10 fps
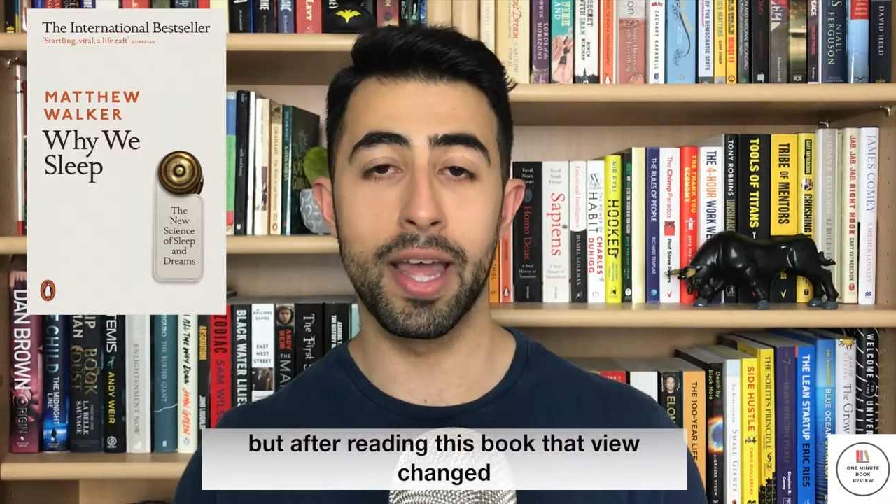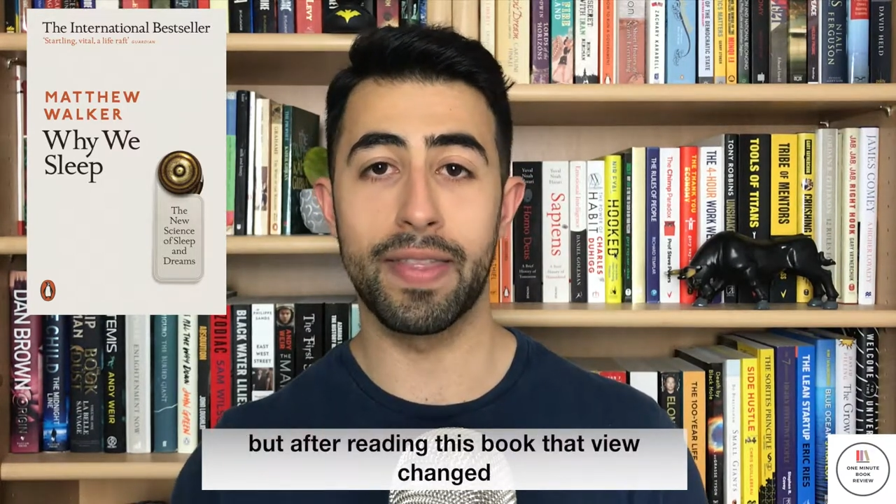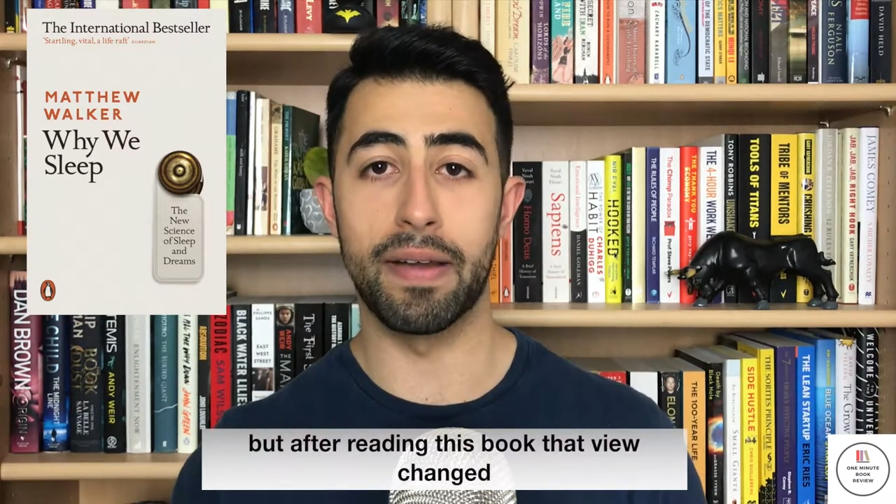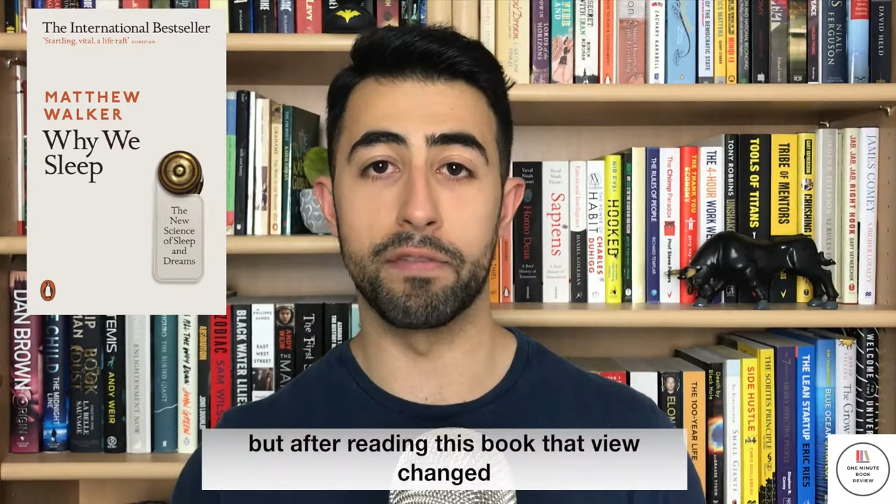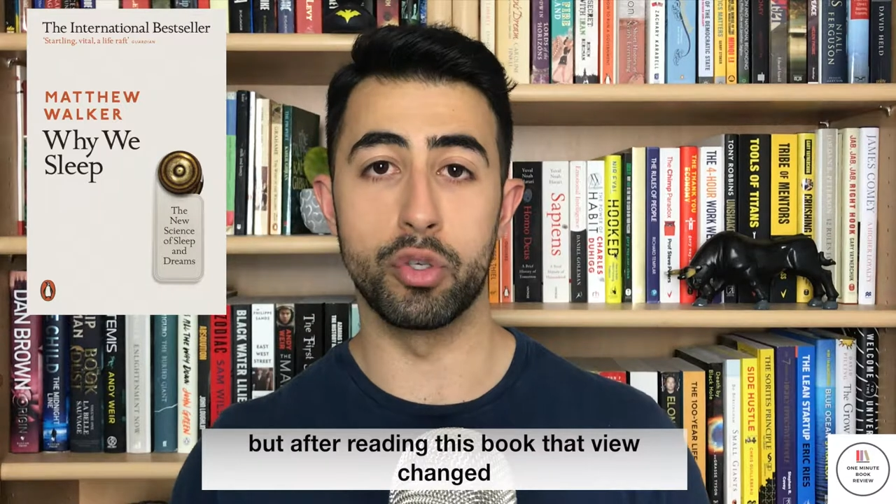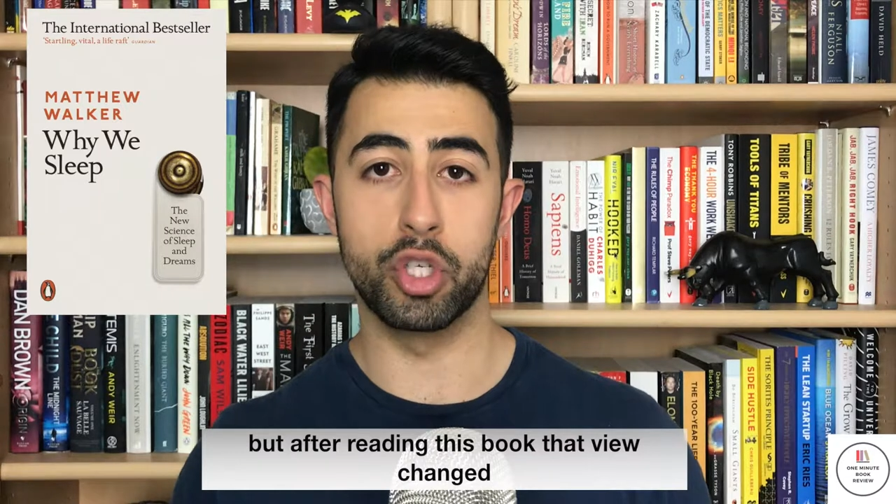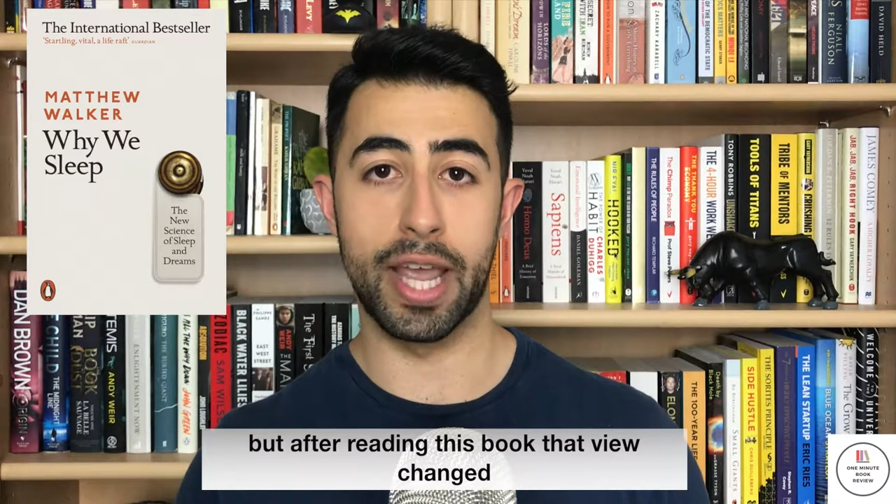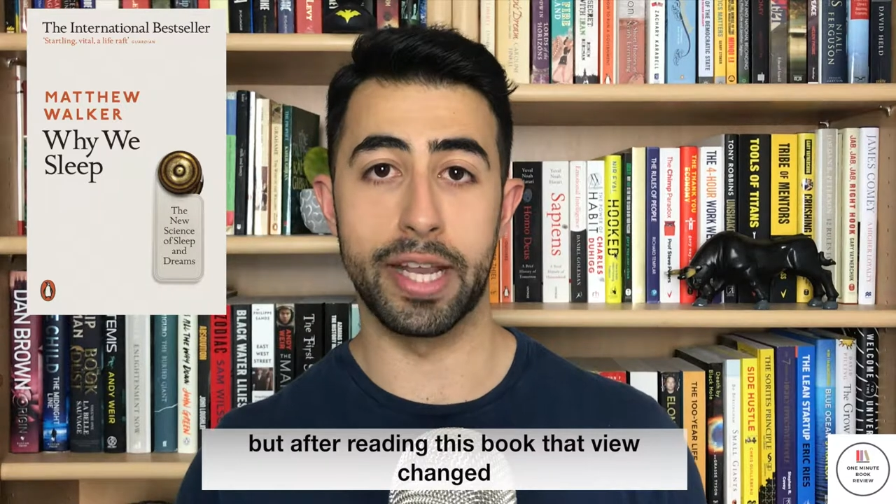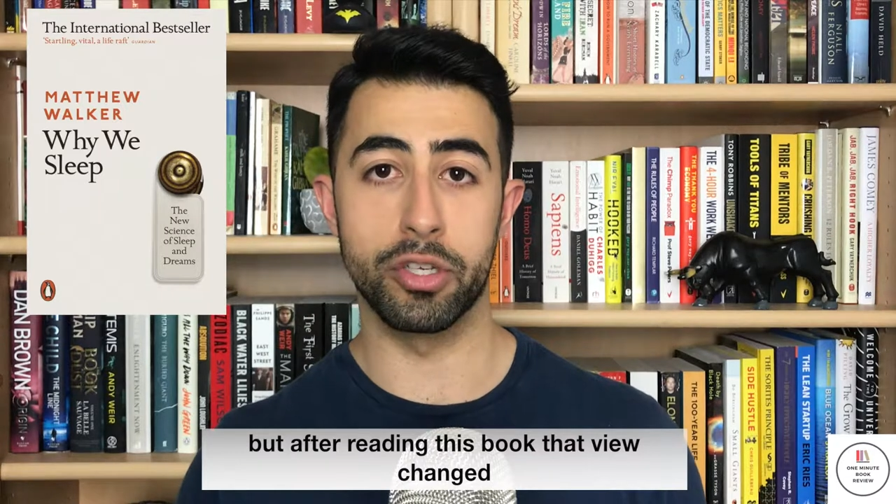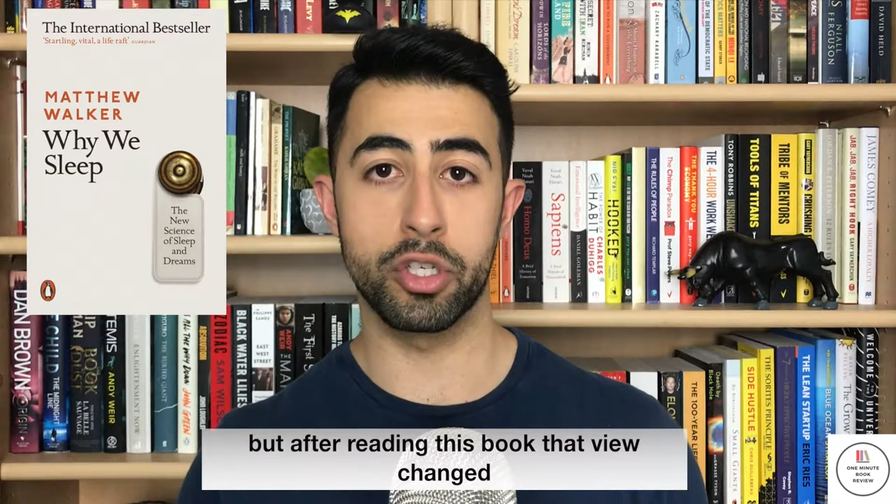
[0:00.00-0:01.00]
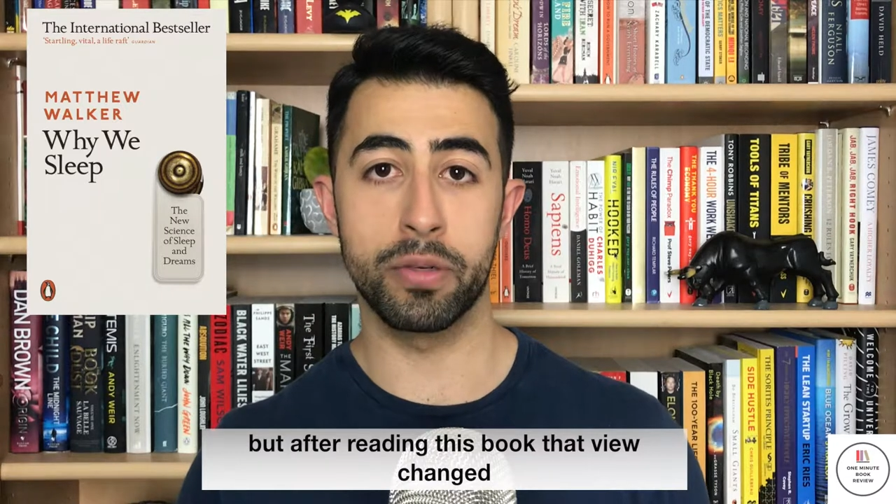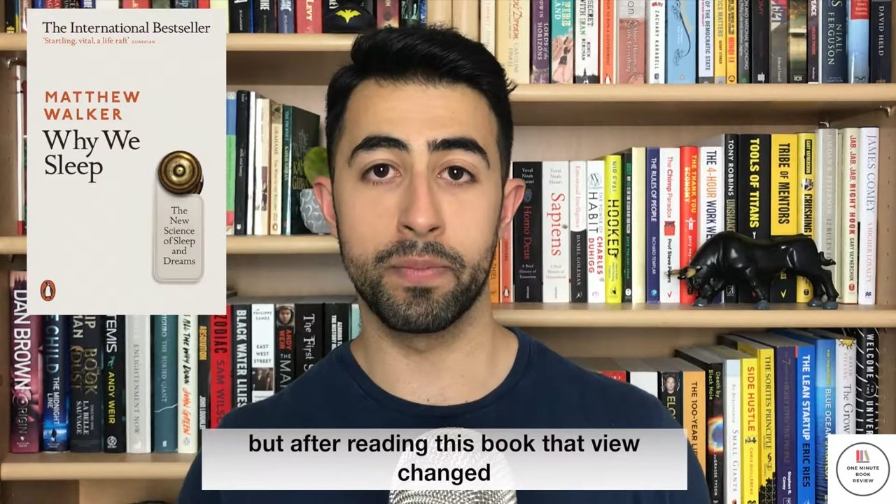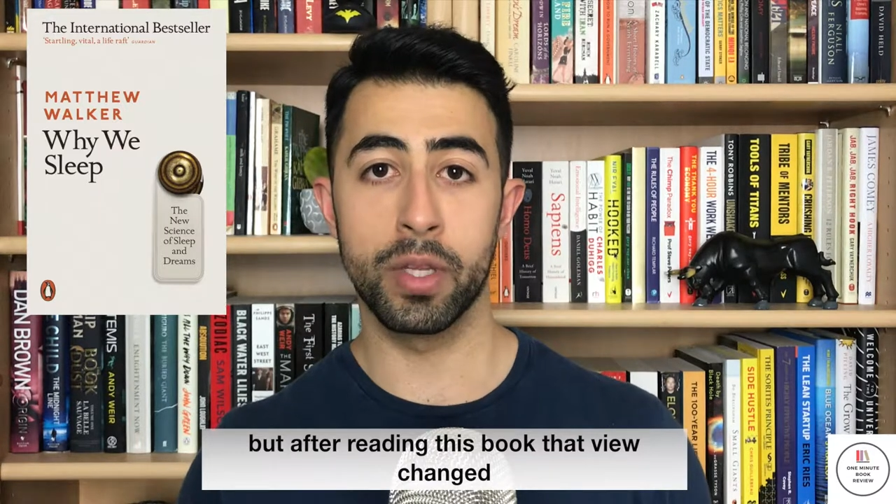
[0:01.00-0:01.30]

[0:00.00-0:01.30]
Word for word: that view changed.